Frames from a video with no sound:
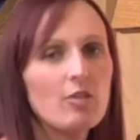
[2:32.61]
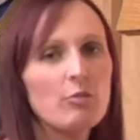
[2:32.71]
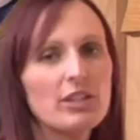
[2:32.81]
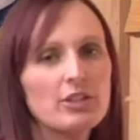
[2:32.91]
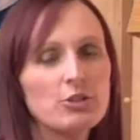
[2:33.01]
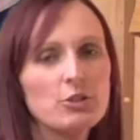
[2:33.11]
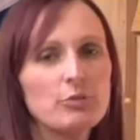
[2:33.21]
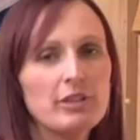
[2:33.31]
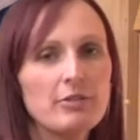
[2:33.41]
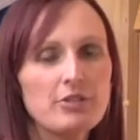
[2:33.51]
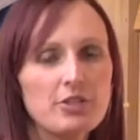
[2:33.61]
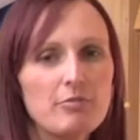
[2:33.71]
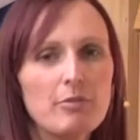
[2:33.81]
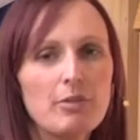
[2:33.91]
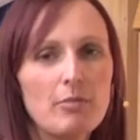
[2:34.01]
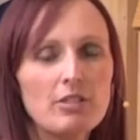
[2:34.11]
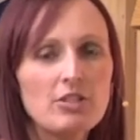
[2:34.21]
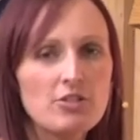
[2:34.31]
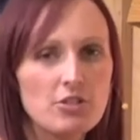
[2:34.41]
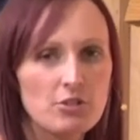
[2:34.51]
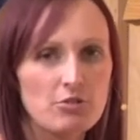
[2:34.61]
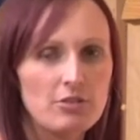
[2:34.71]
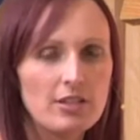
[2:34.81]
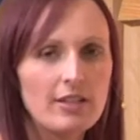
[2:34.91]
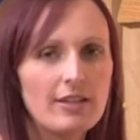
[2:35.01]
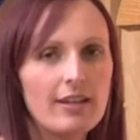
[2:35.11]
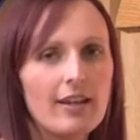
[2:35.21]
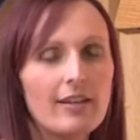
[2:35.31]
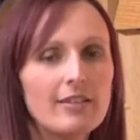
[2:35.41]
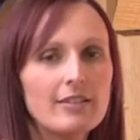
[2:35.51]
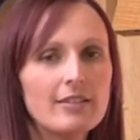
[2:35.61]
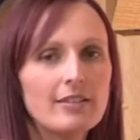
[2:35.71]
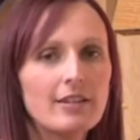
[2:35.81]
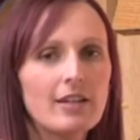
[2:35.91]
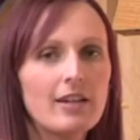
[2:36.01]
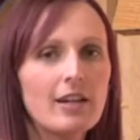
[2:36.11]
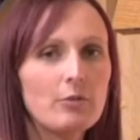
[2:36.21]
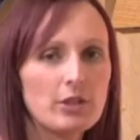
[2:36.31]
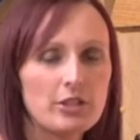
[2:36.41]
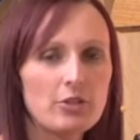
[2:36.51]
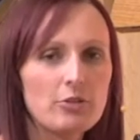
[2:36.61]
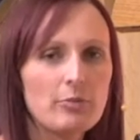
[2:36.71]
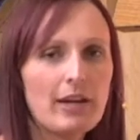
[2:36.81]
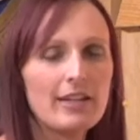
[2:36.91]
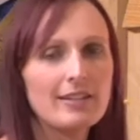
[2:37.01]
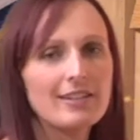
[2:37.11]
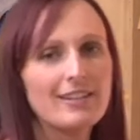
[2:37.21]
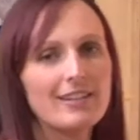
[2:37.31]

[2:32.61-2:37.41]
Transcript: but he told me it was going to be published soon, and where to go to buy it.